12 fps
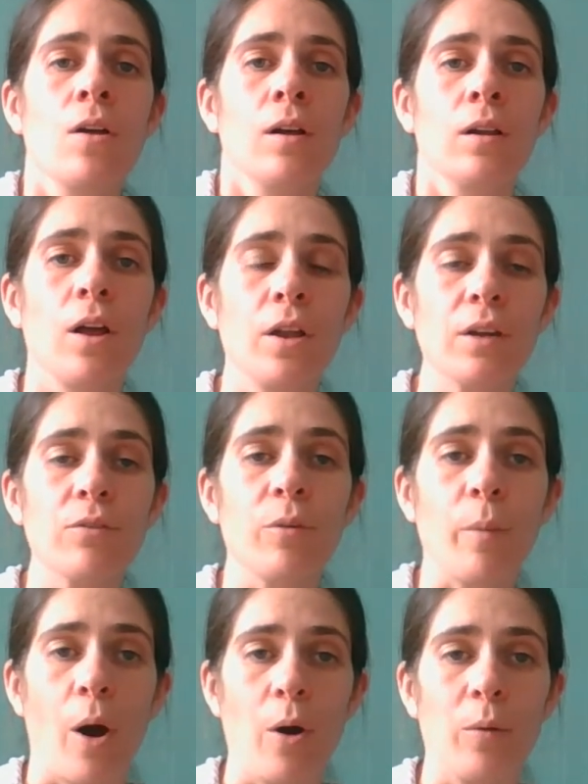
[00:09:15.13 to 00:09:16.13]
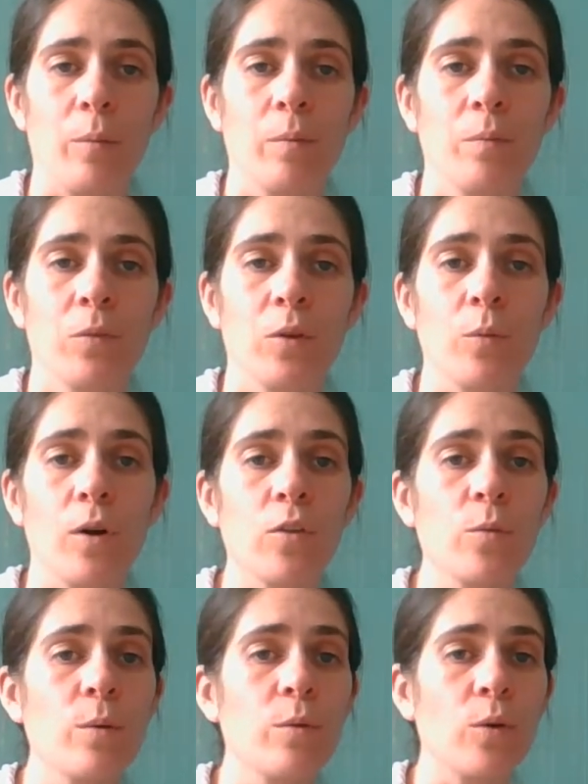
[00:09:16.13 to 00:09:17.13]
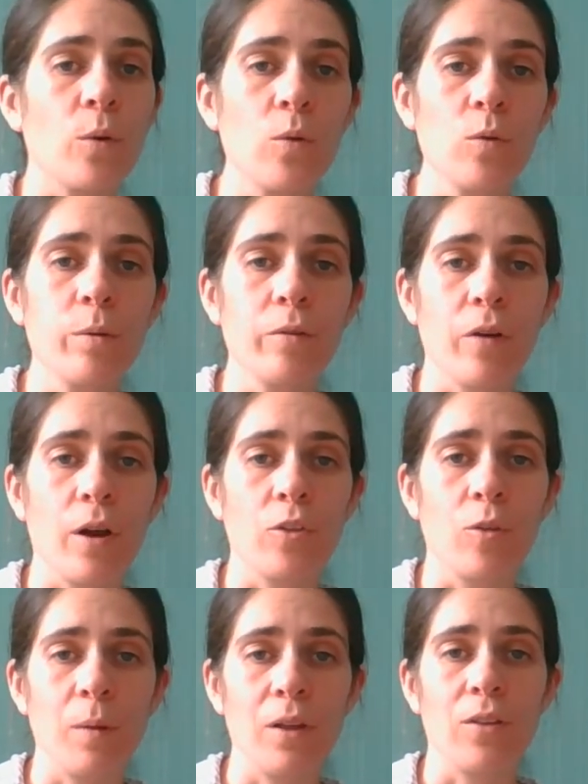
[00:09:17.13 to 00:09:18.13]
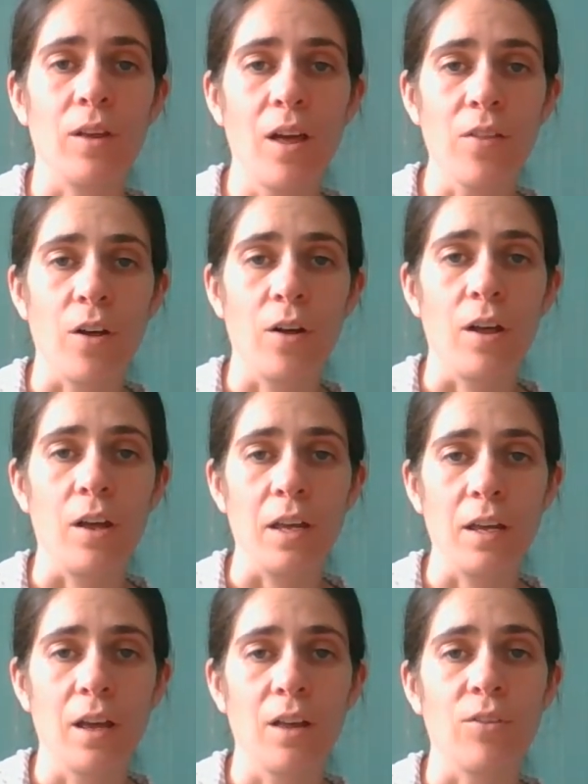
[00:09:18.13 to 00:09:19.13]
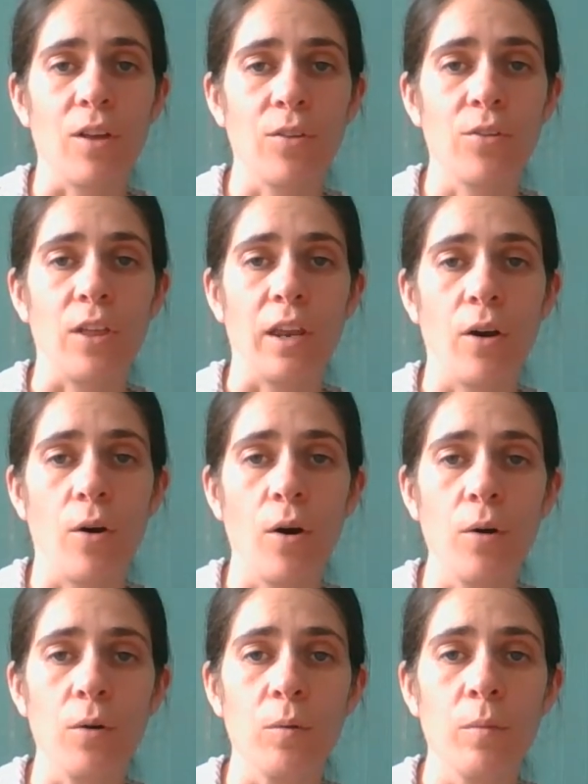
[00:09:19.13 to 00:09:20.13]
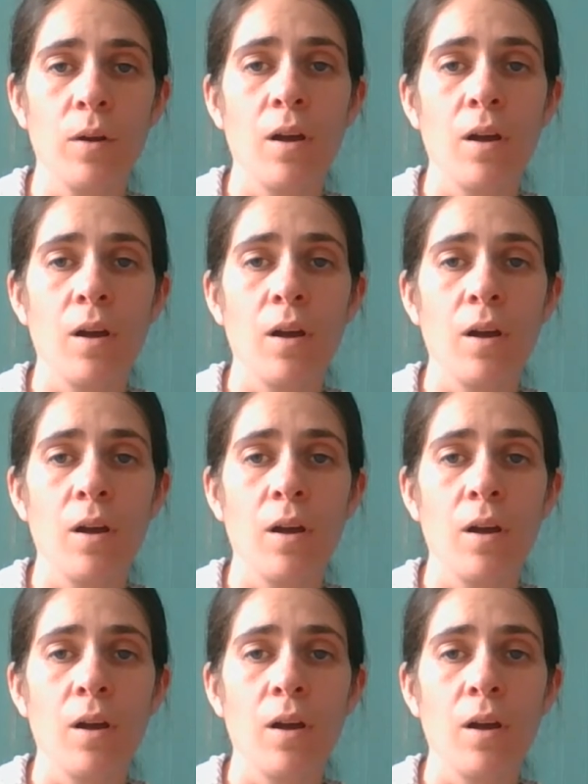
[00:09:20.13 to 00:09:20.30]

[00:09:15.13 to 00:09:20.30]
Learning from home. Whilst we would all prefer to be together at EKSS than at home,